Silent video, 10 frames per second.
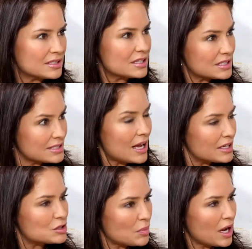is and the
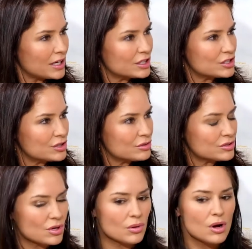science behind it too.
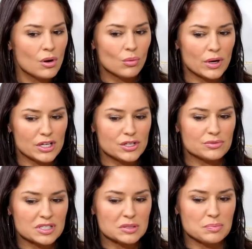So when
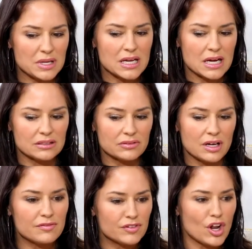you speak, I
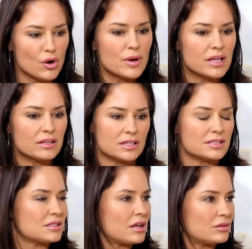love knowing that
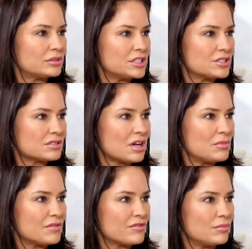it's not only just
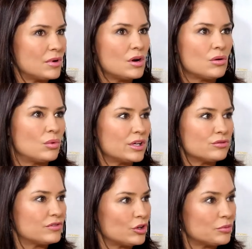coming from what
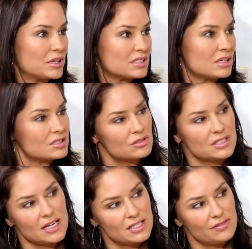you've learned, but it's also
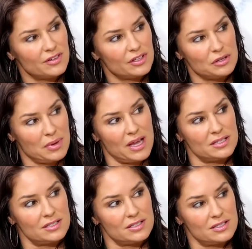scientifically
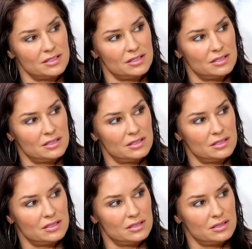based. Ah, yeah,
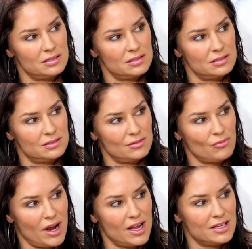these are not guesses.
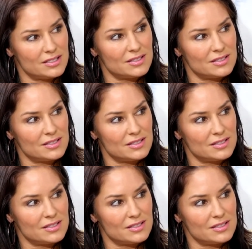I have right. no